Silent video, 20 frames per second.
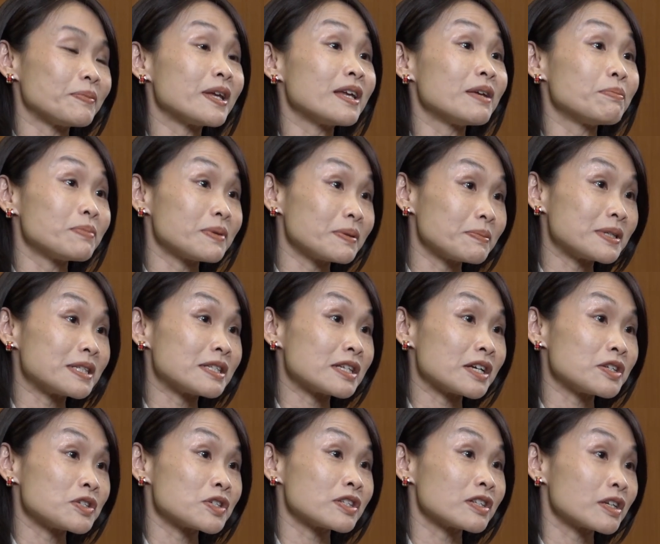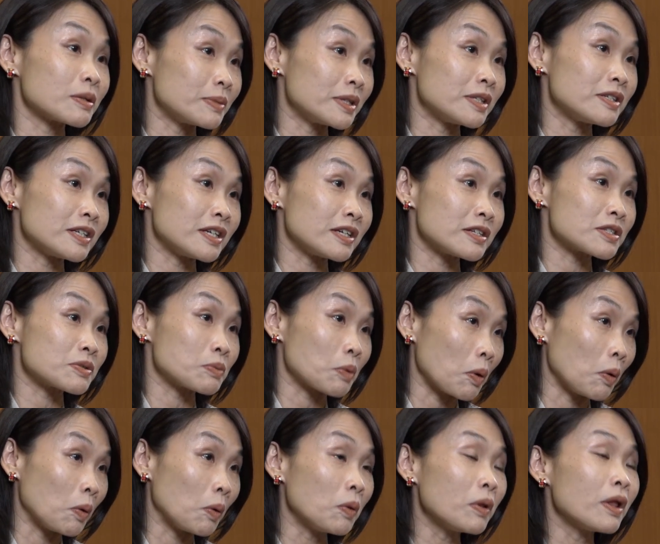implementation committee's
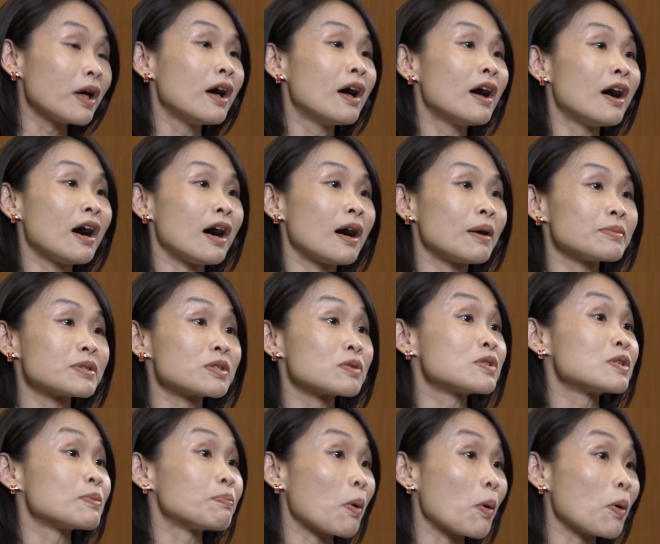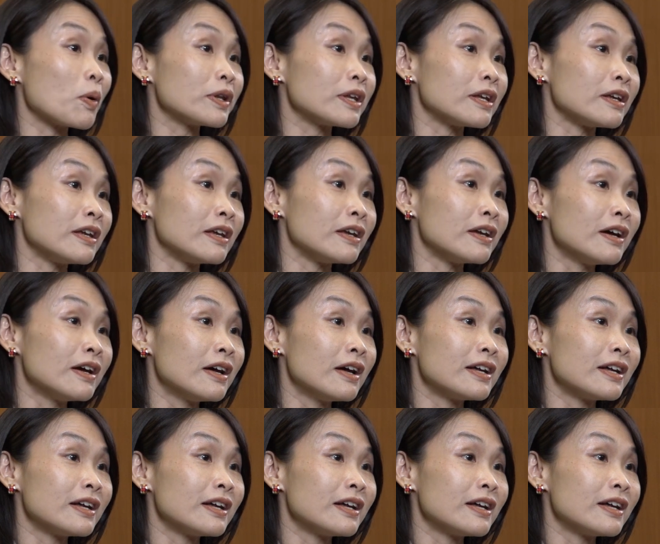role to support the